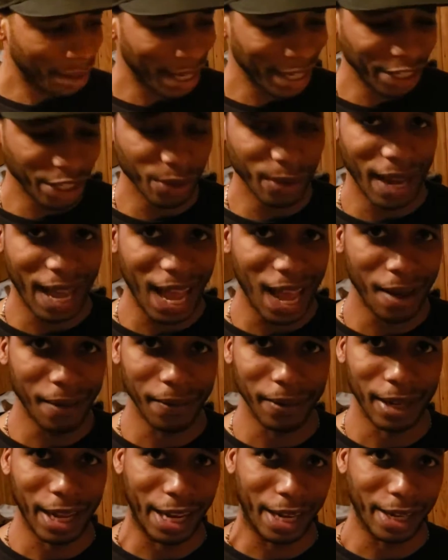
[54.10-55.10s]
they do
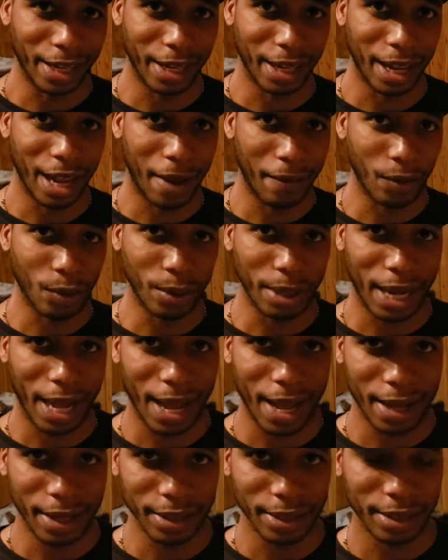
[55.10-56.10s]
have, like everyone
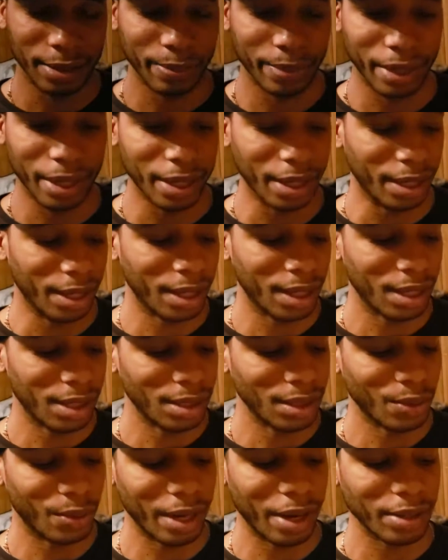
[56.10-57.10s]
has. But
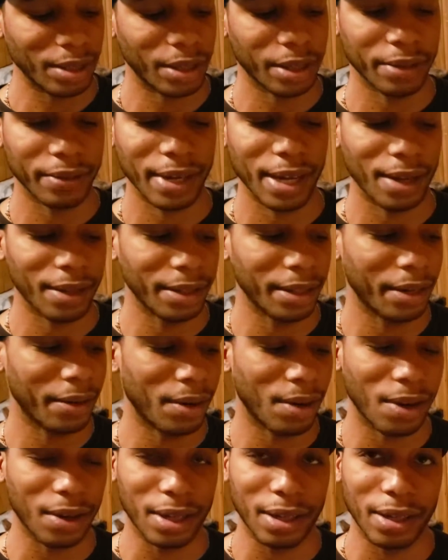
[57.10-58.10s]
when I was looking around,
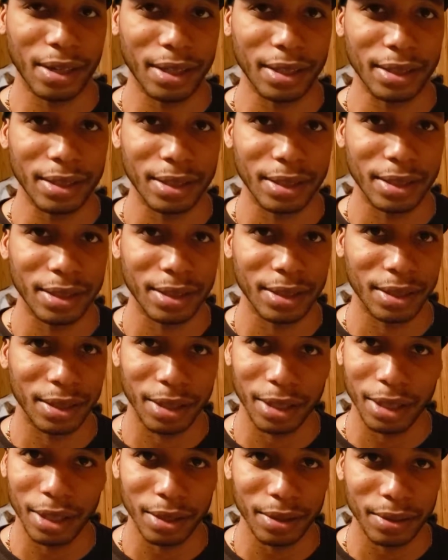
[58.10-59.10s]
they're all gone.
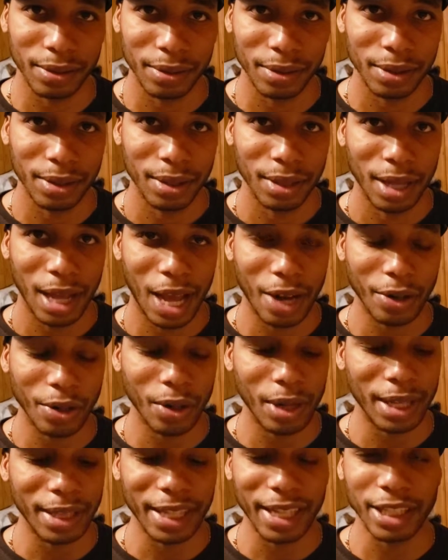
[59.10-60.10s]
I
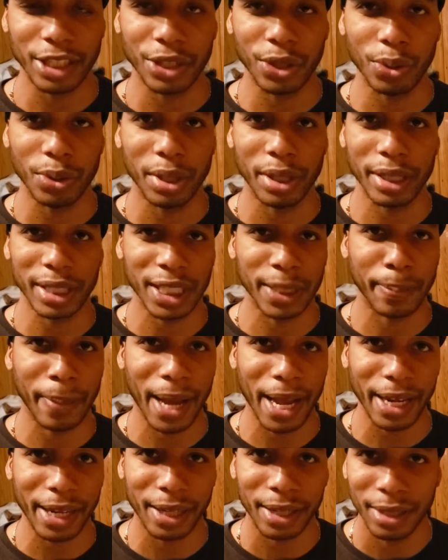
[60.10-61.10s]
don't know. I think it's due to the
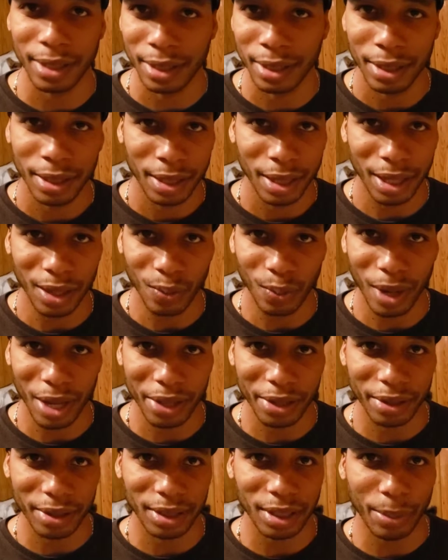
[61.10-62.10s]
spike in
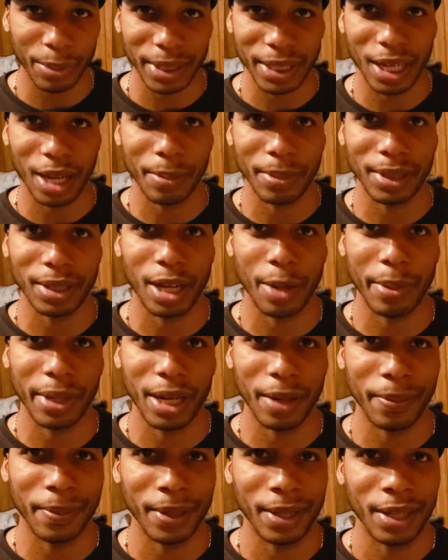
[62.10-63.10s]
weather. Summertime is
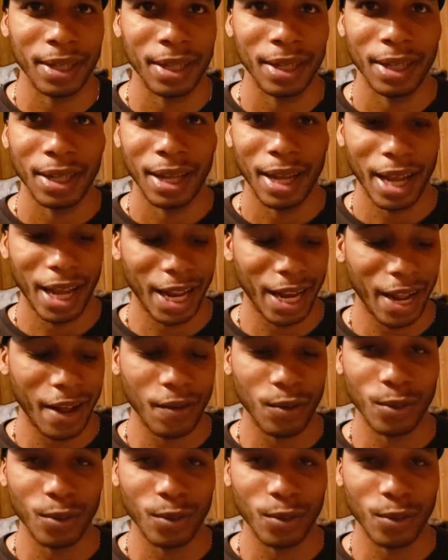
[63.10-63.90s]
coming up, and